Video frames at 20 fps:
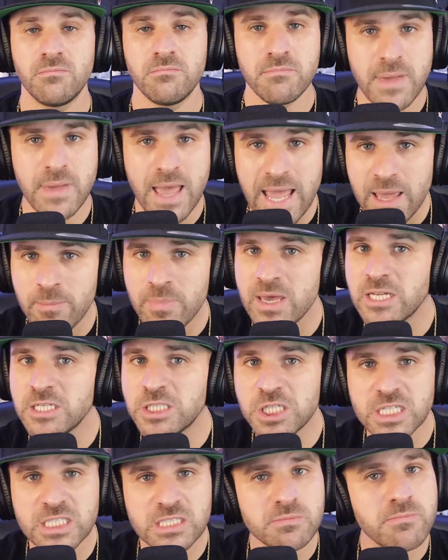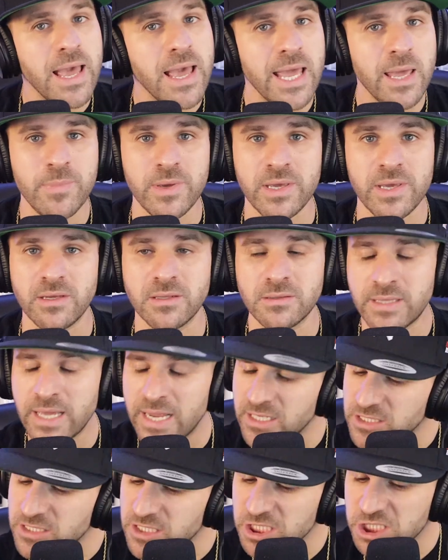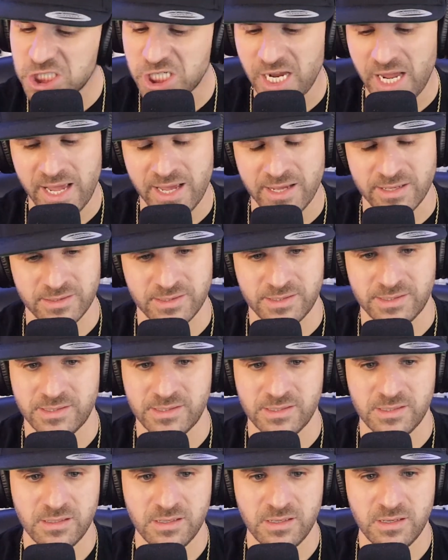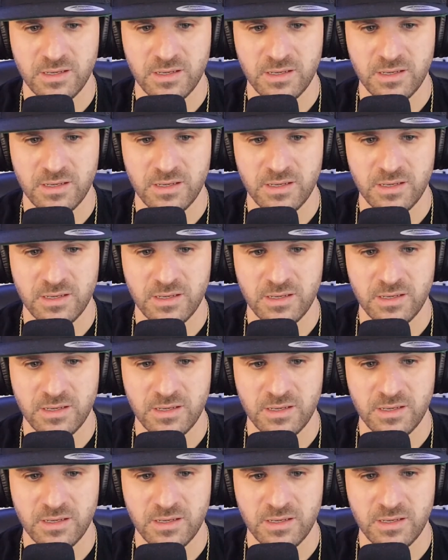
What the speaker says: Maybe, just maybe, there's a chance